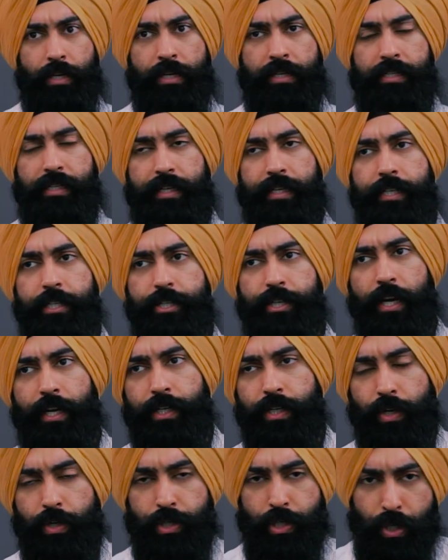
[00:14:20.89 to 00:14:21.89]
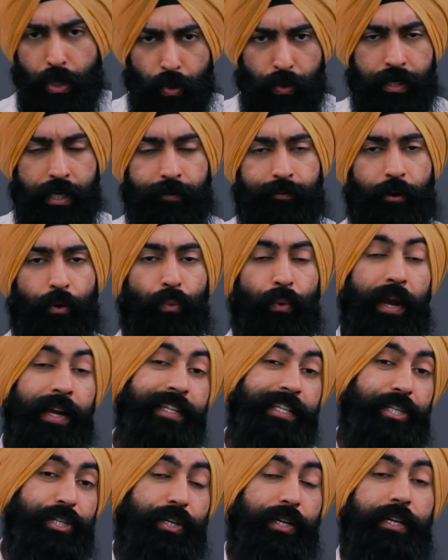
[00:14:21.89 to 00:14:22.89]
There's in general two different
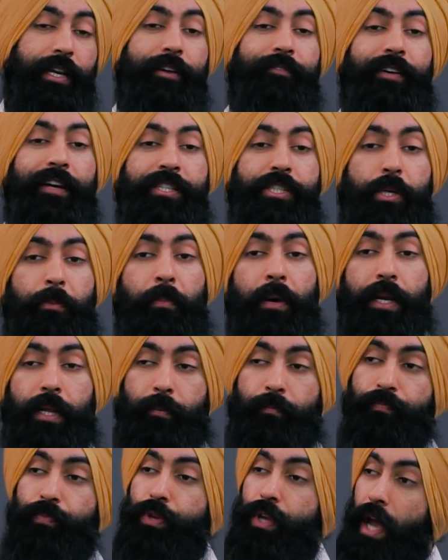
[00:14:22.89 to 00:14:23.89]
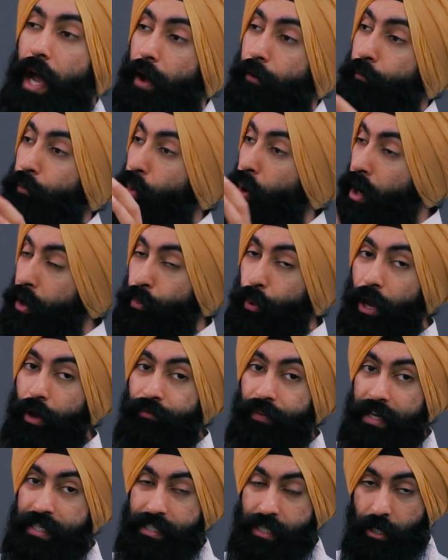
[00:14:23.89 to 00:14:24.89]
ways that you can invest your money. You have one way of
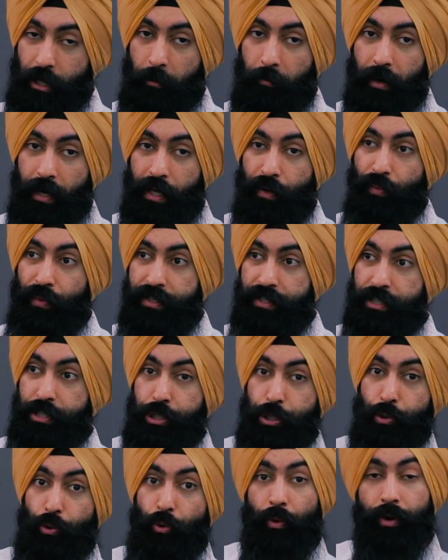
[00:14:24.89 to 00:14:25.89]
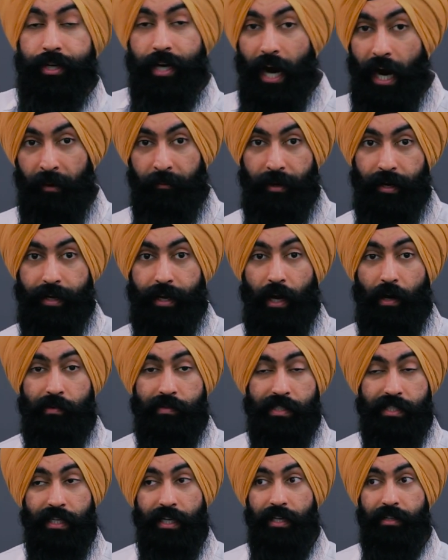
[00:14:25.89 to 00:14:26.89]
investing your money, which is through retirement
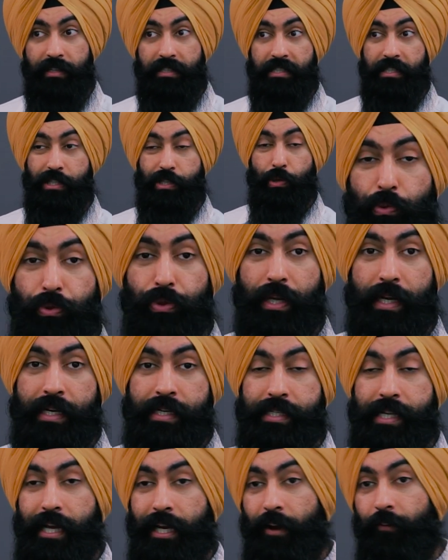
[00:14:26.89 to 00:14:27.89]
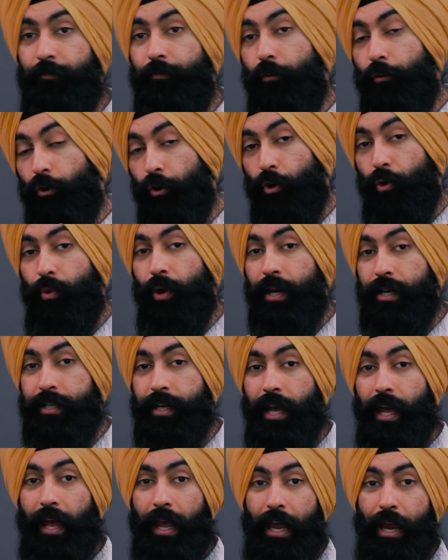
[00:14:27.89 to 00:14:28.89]
accounts. This is through things like a
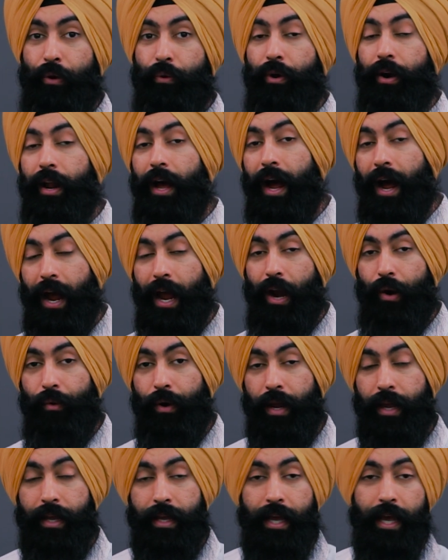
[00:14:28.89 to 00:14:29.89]
401k or an IRA.